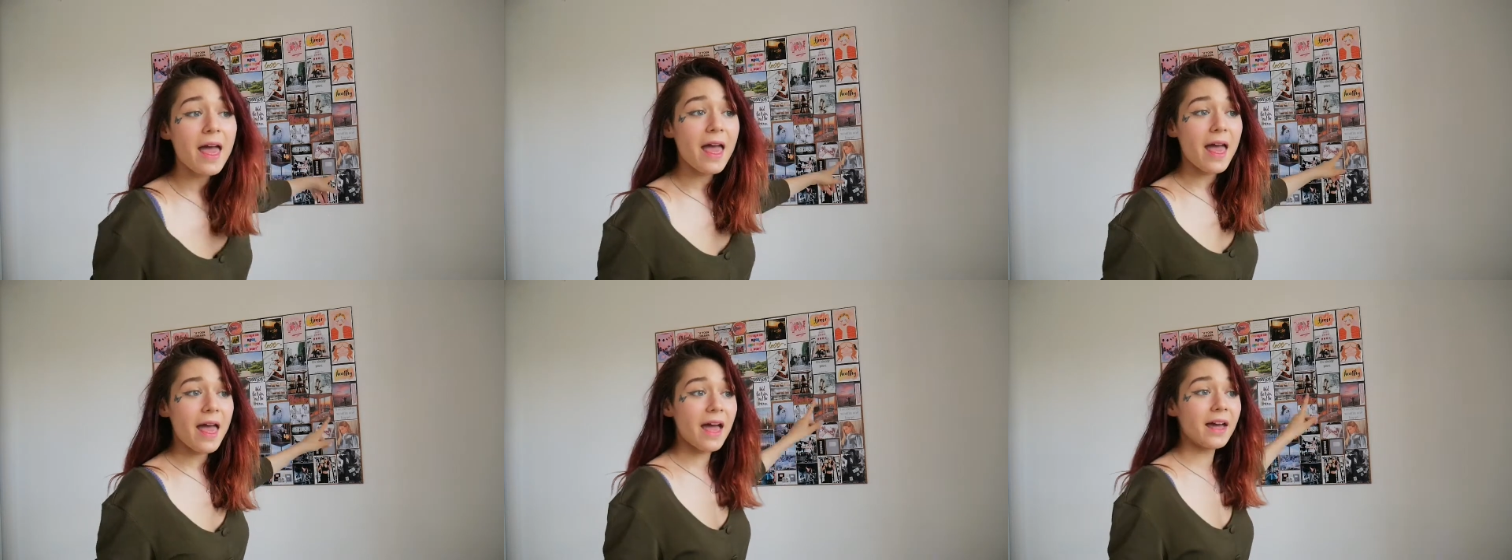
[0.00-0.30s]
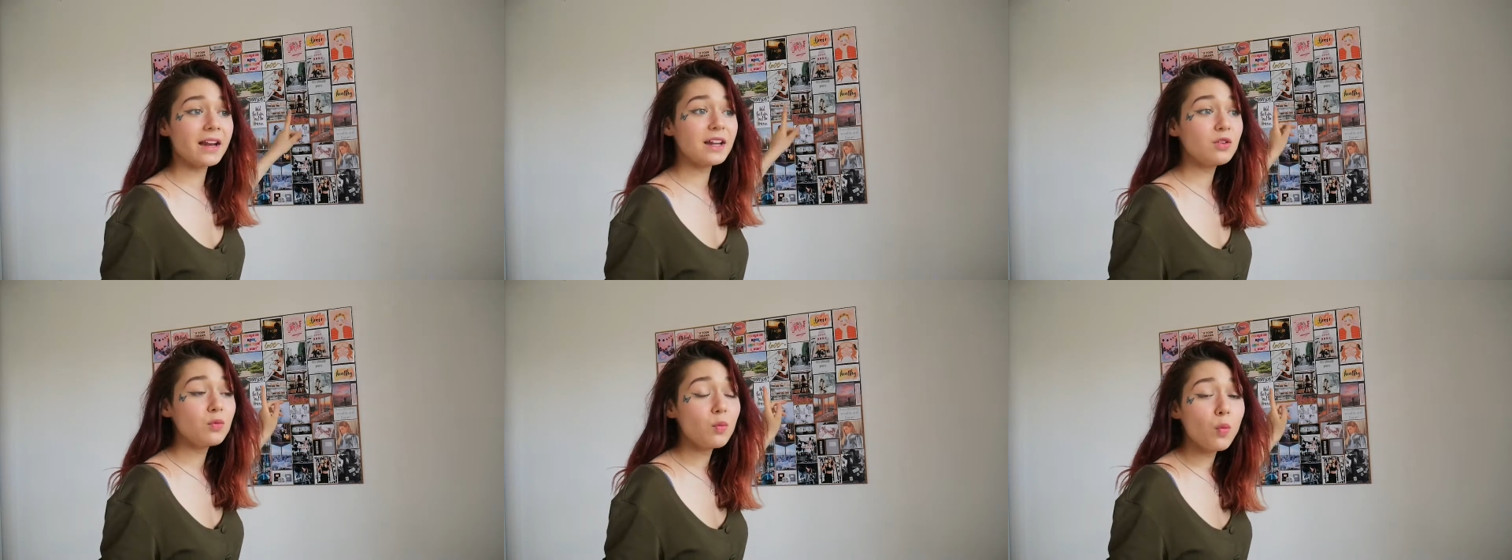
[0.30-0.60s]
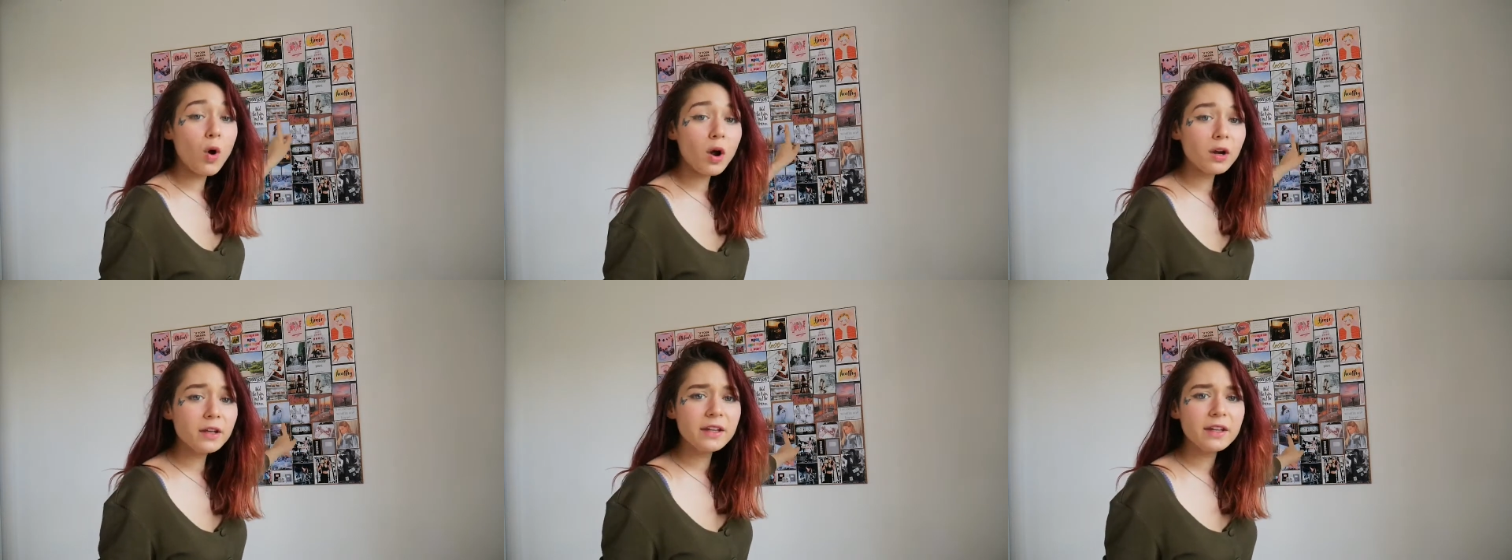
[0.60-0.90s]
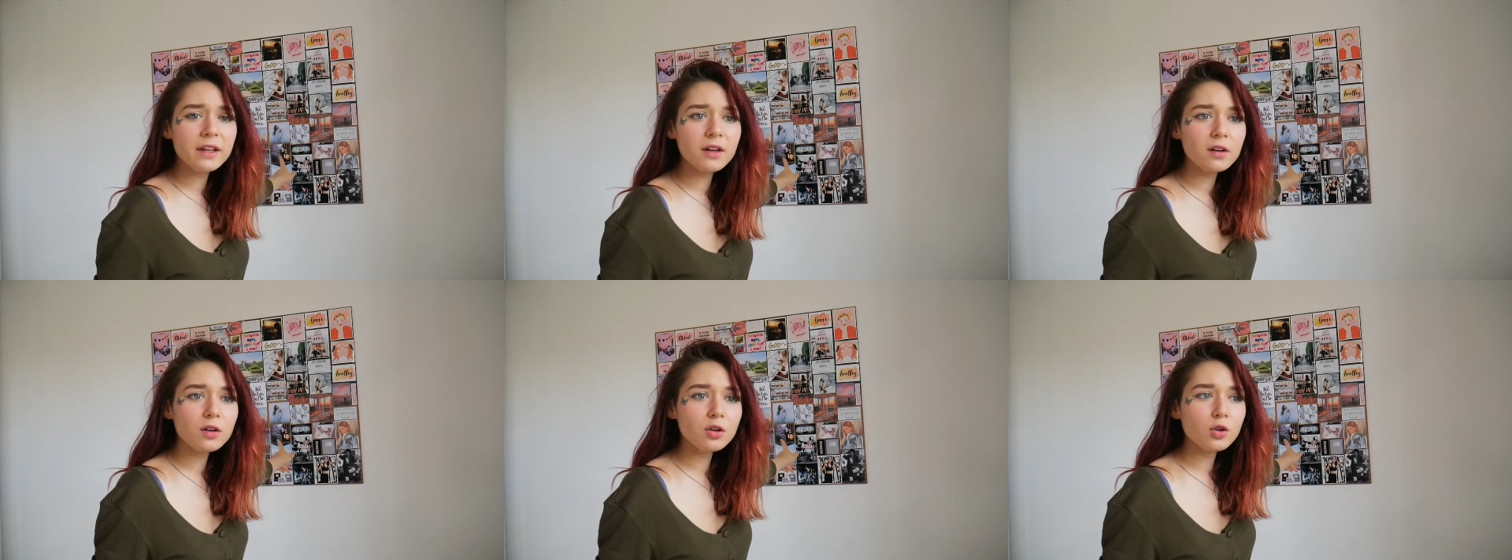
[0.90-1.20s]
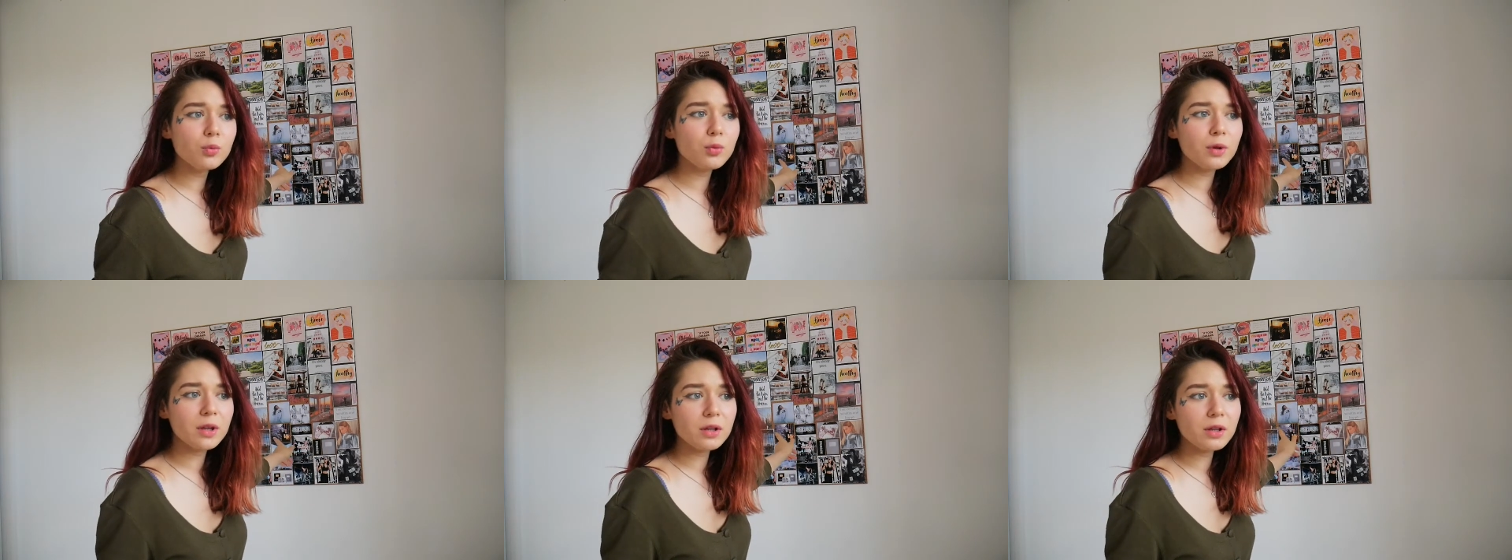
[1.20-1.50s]
And in 1 year,
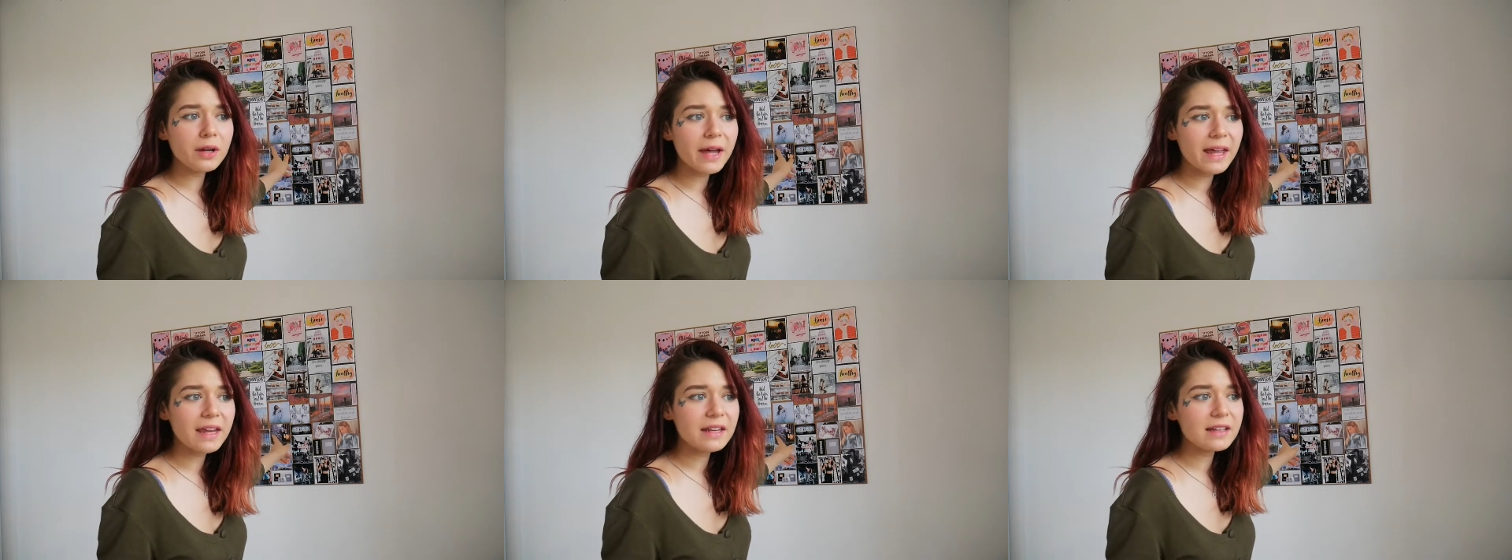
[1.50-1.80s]
you will look at